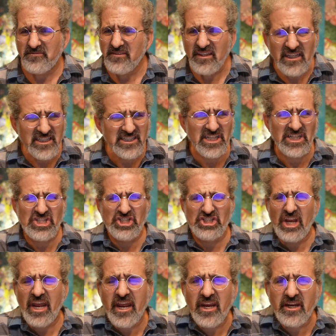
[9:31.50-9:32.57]
is a
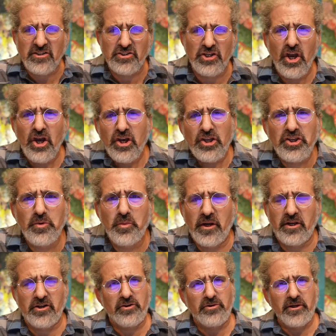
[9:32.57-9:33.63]
change you want to
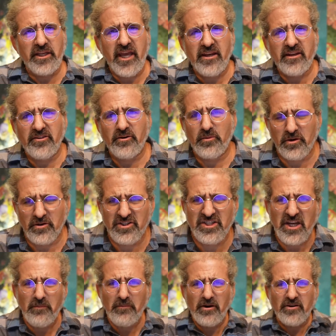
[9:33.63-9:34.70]
create in the world.
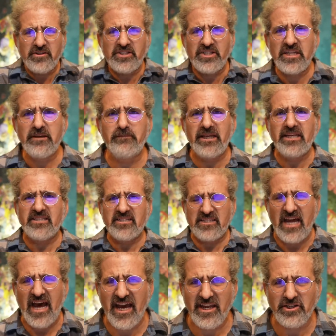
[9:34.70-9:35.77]
Somewhere deep
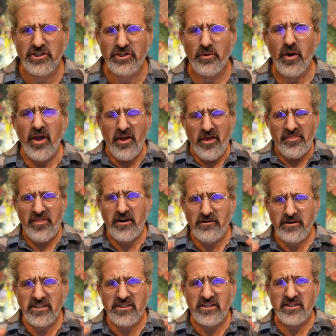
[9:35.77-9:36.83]
inside you, there
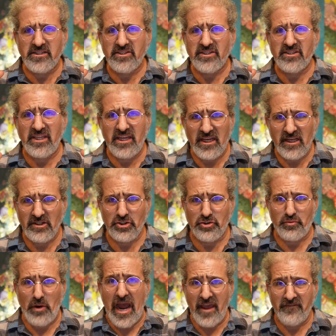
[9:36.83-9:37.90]
is this thing
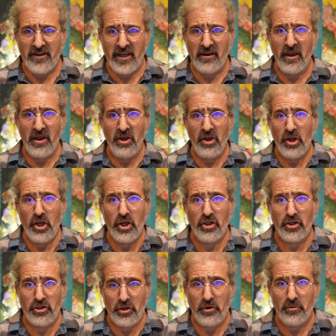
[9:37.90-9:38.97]
driving
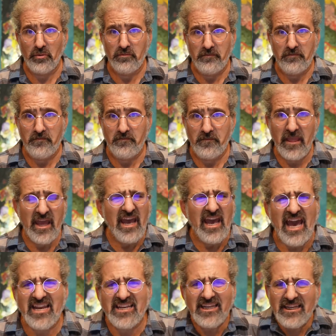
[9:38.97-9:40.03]
you.
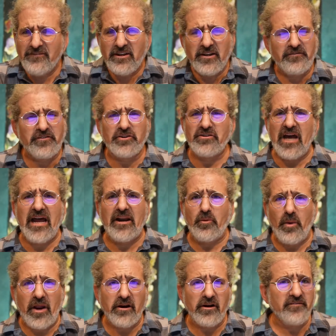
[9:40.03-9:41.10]
And even if you're not
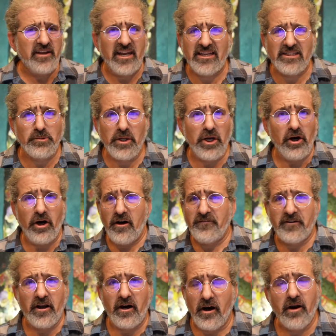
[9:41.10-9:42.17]
aware of it, as we
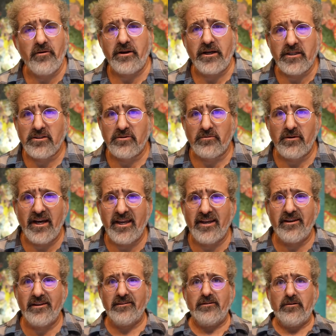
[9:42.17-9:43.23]
often aren't,
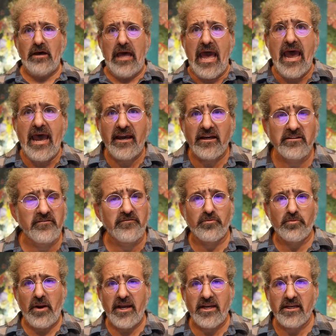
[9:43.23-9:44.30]
right? The act of
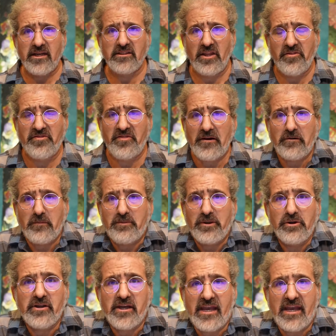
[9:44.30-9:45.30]
writing is a therapeutic